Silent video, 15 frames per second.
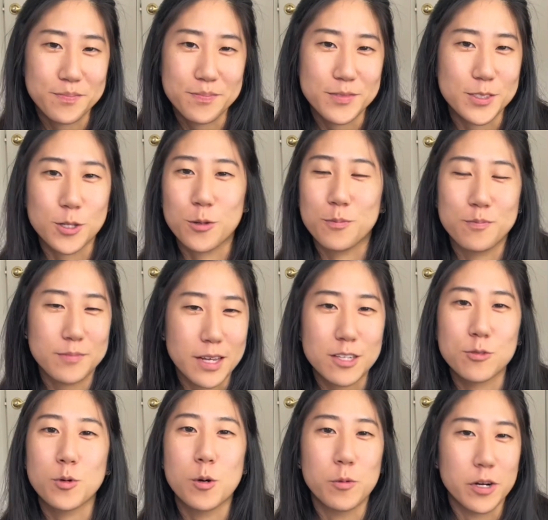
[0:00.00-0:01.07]
So that's
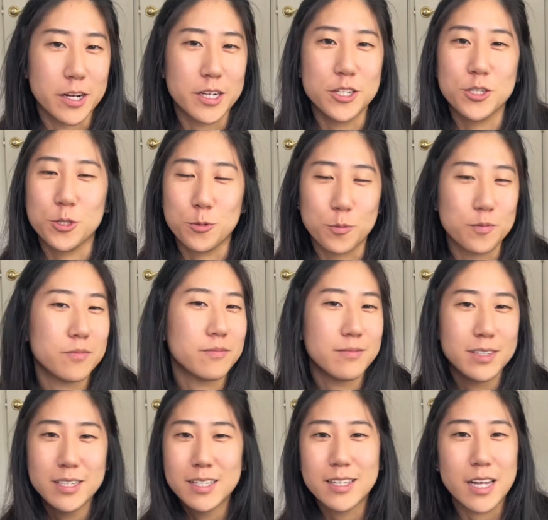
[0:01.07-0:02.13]
what we're gonna do,
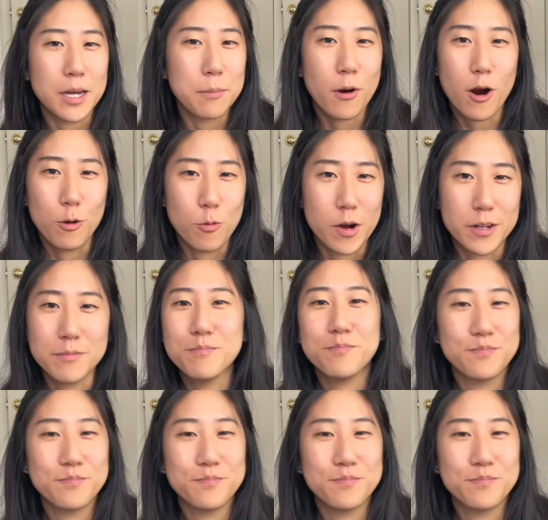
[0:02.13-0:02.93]
like part 1.